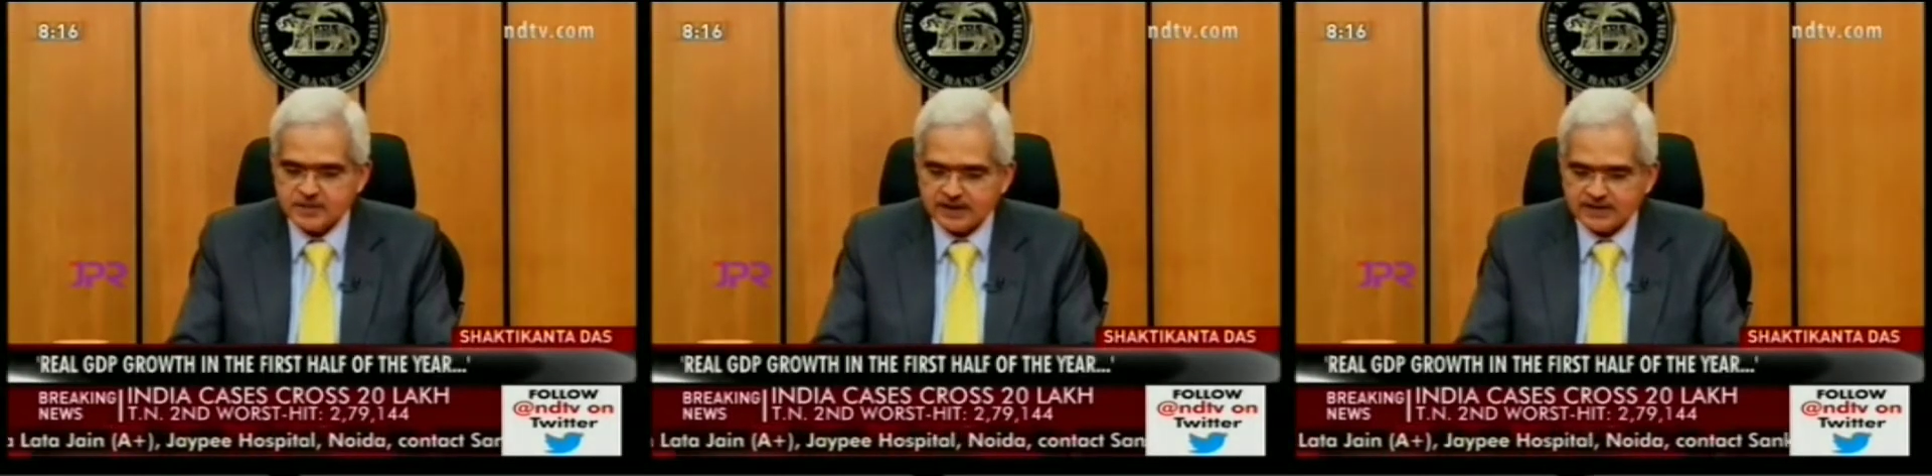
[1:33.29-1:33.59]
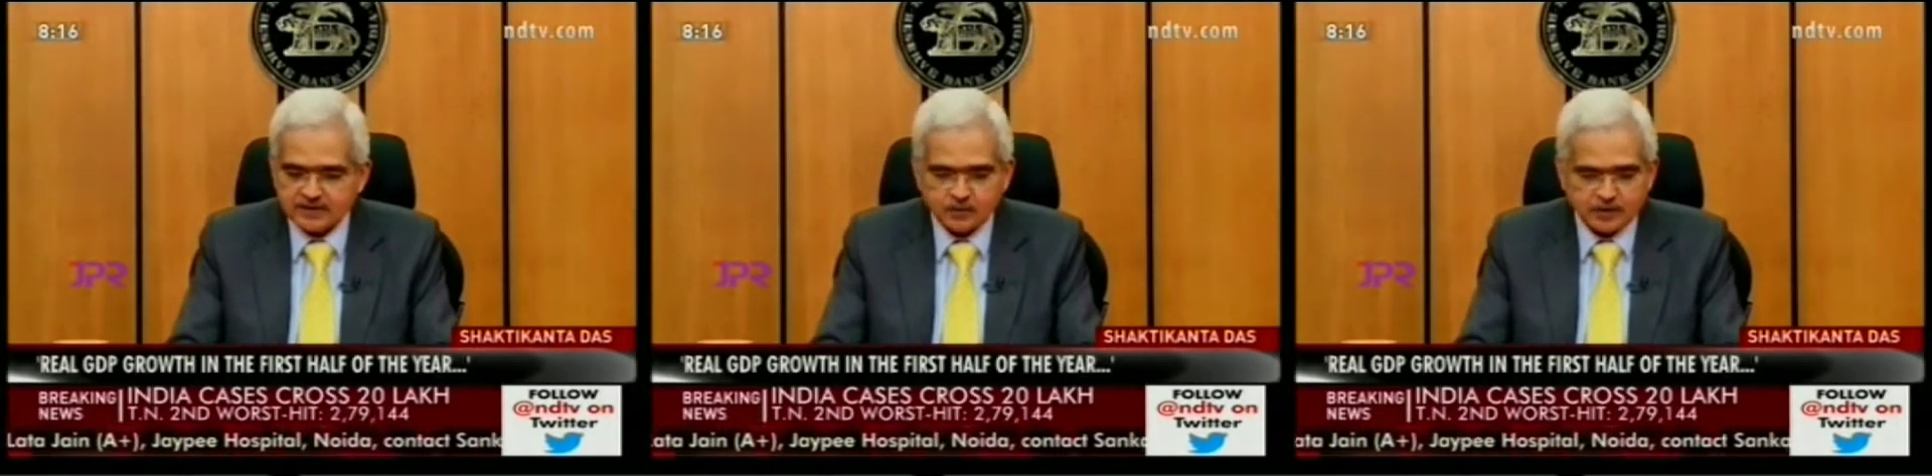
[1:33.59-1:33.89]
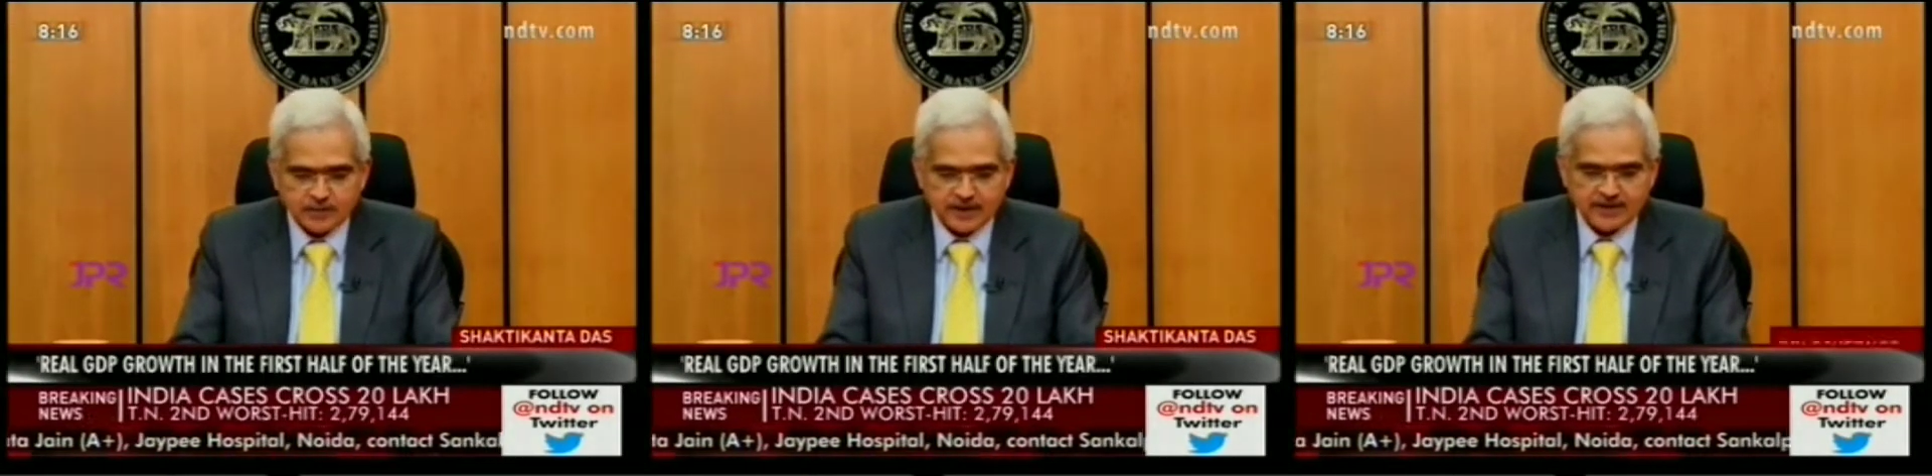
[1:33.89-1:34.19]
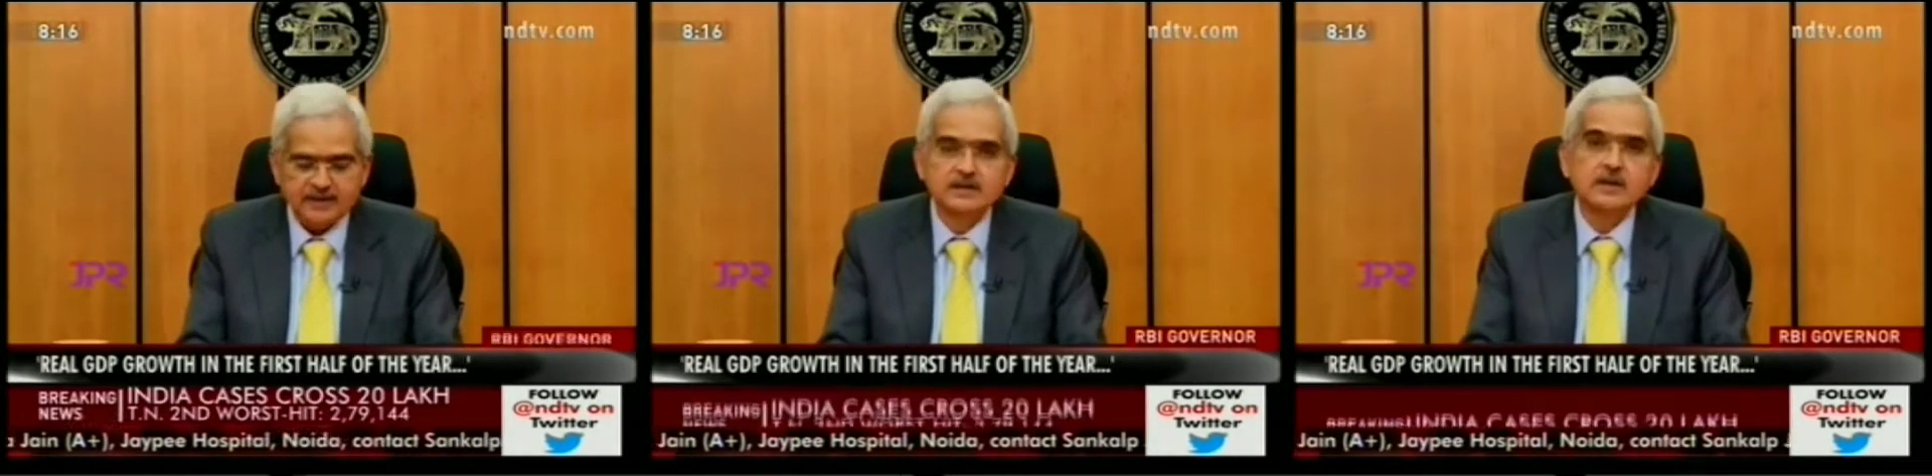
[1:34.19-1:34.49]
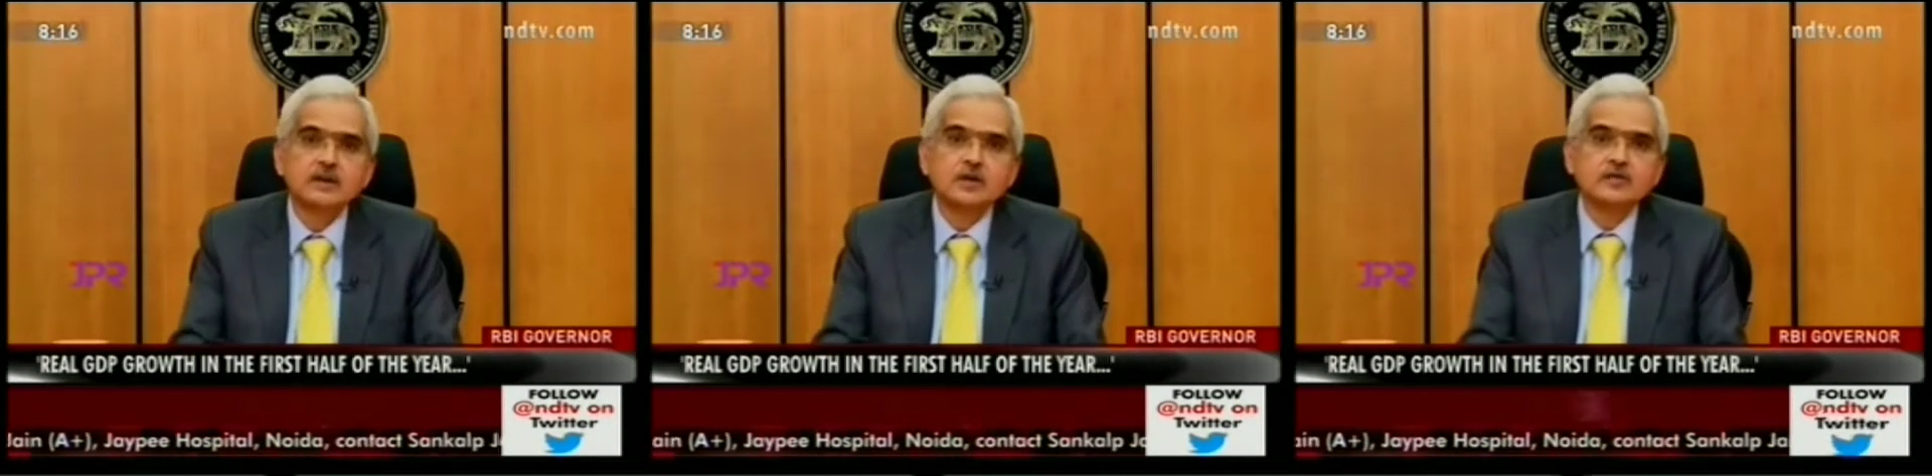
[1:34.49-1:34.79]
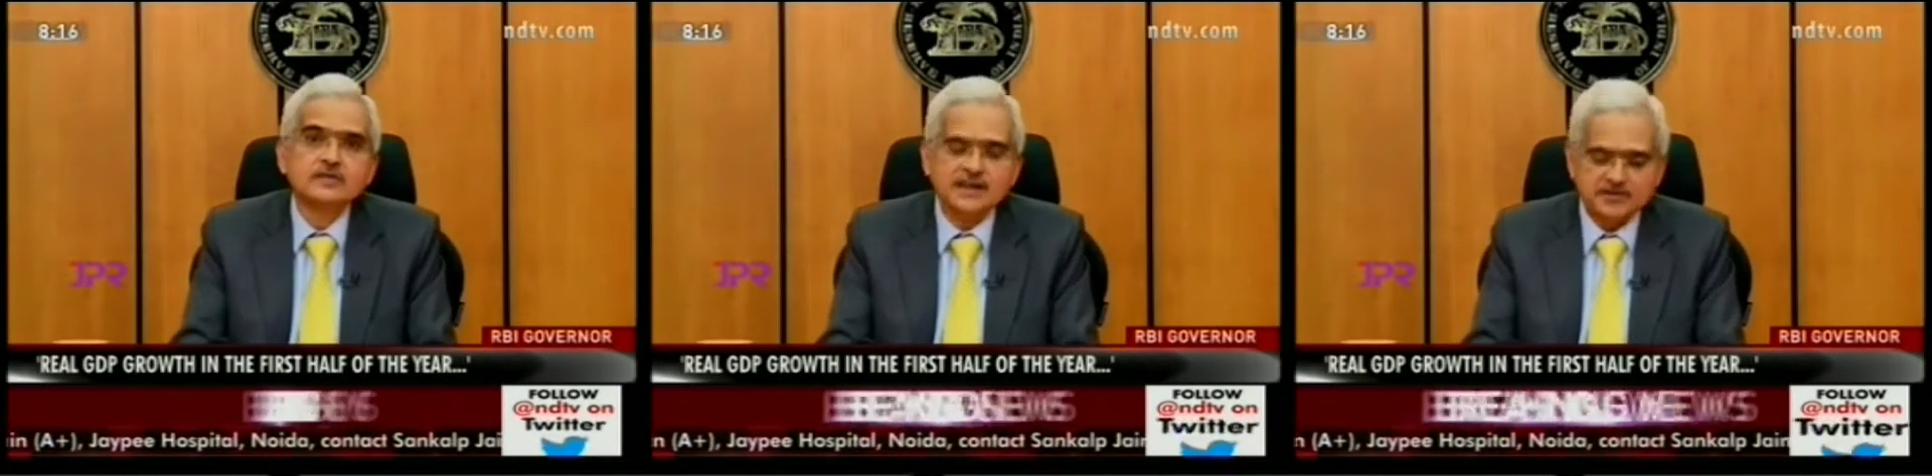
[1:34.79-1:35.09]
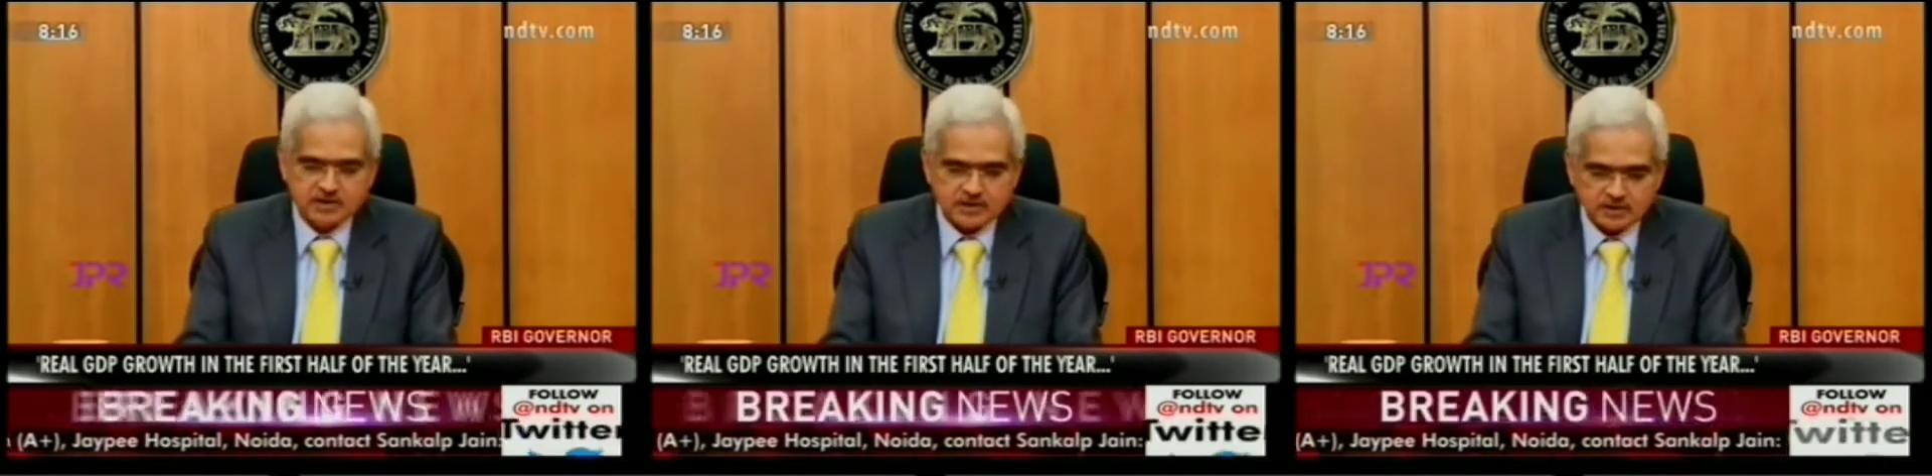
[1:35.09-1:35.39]
is estimated to remain in the
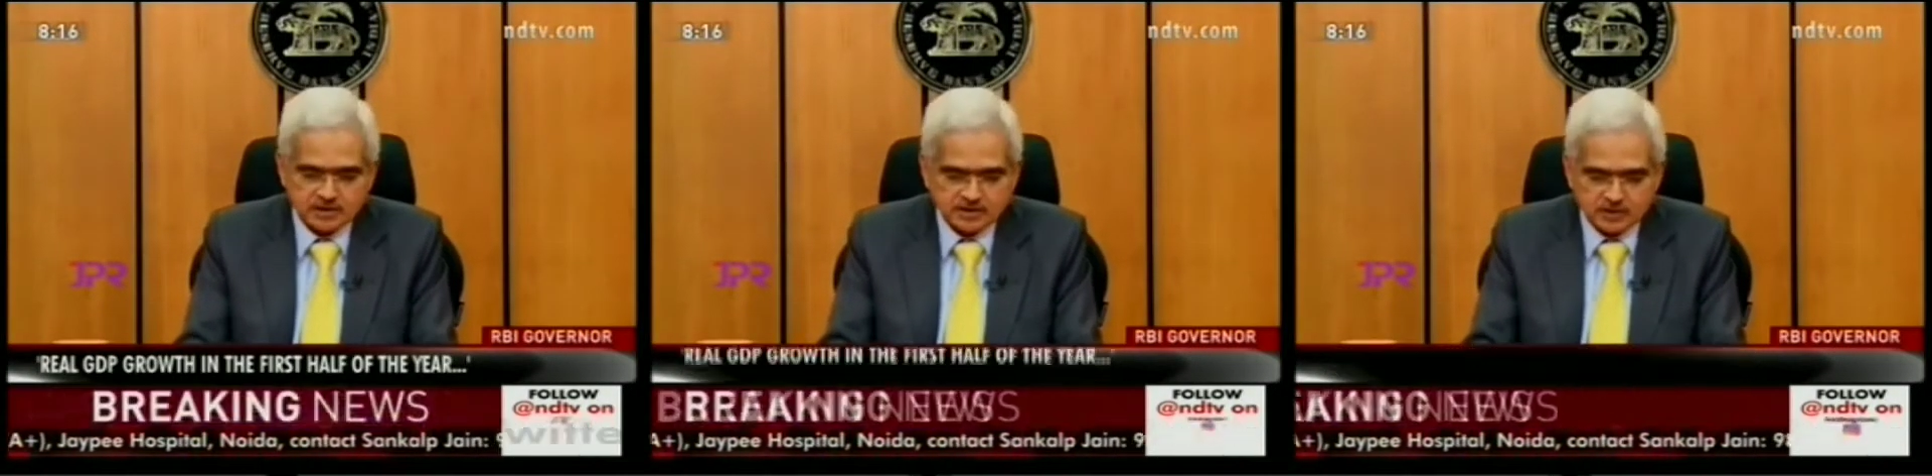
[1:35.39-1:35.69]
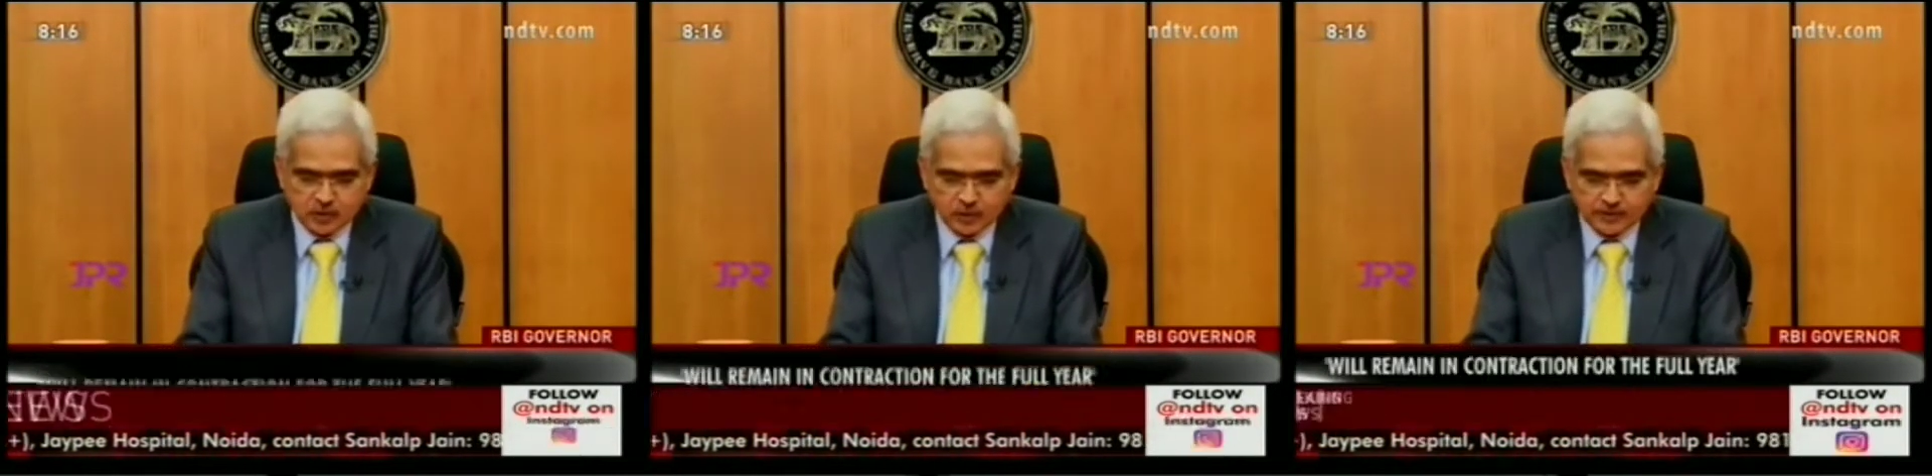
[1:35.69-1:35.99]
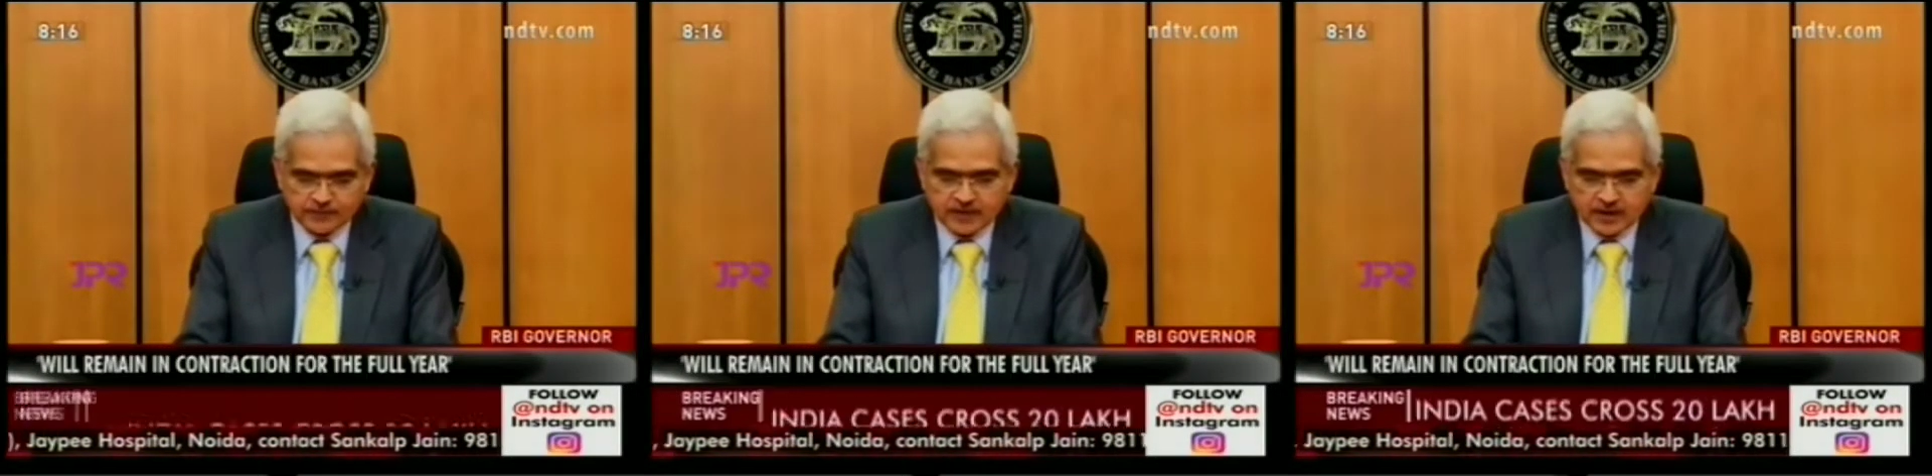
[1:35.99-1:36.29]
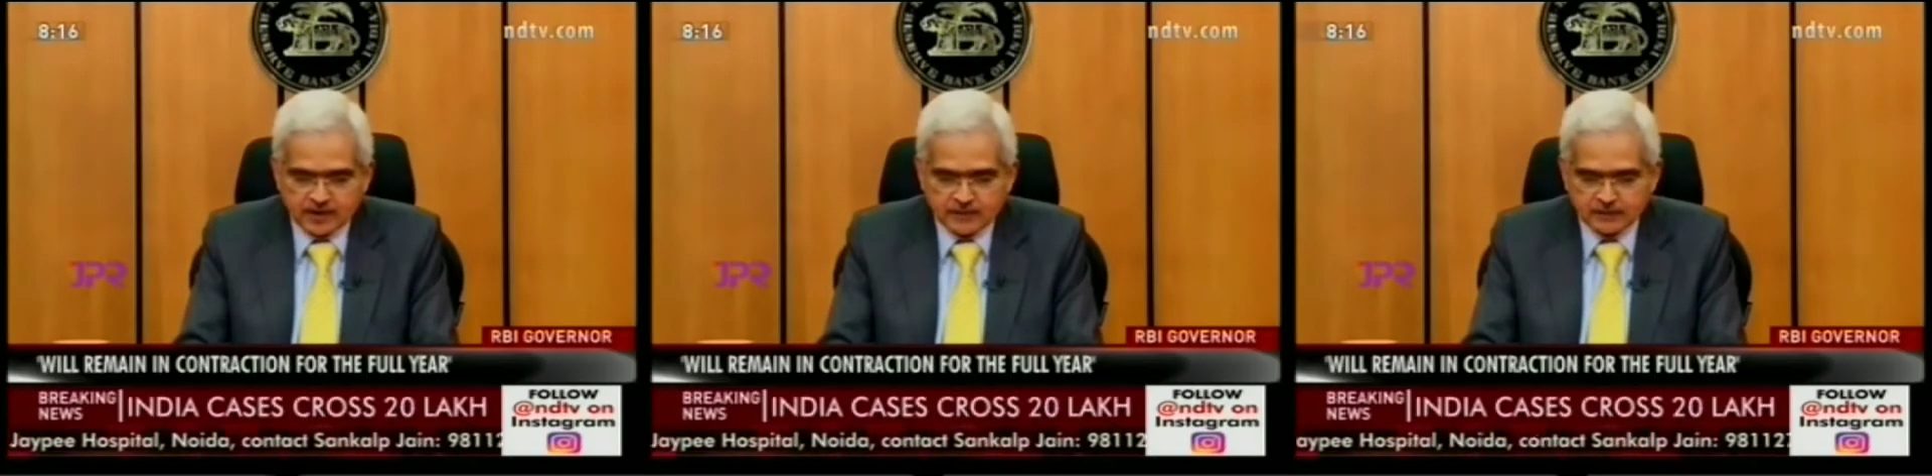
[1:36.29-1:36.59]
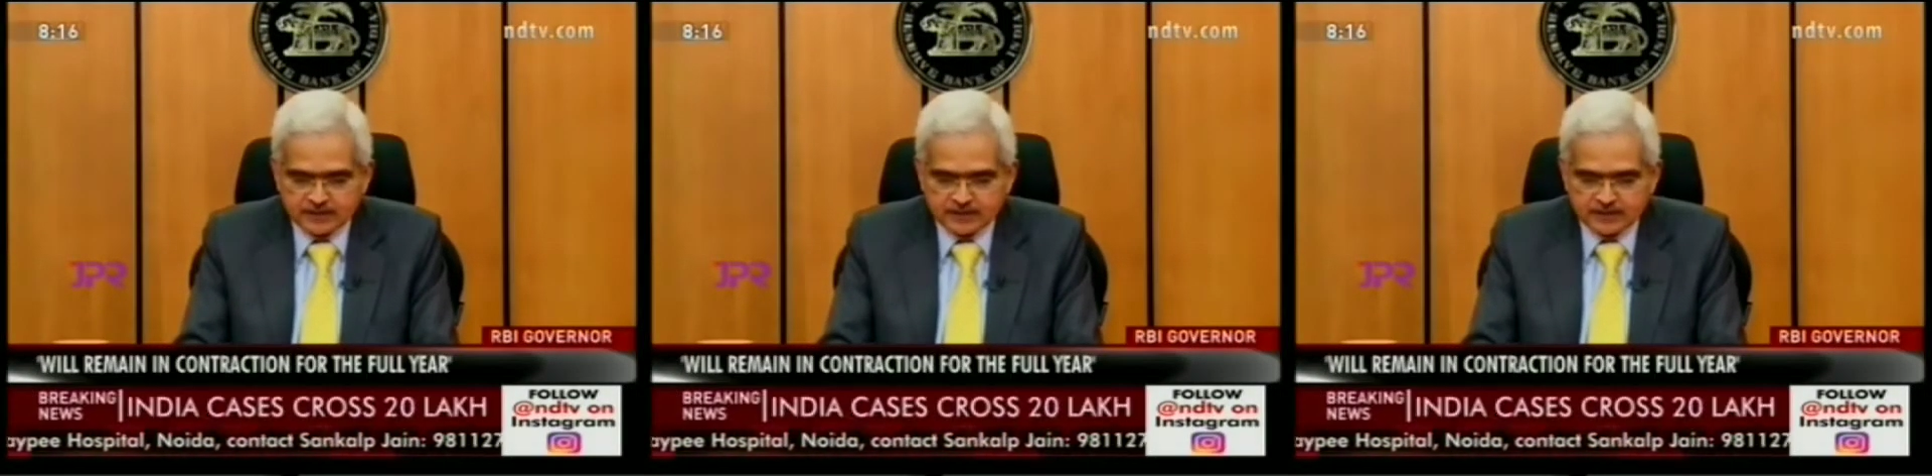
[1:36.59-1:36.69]
contraction zone.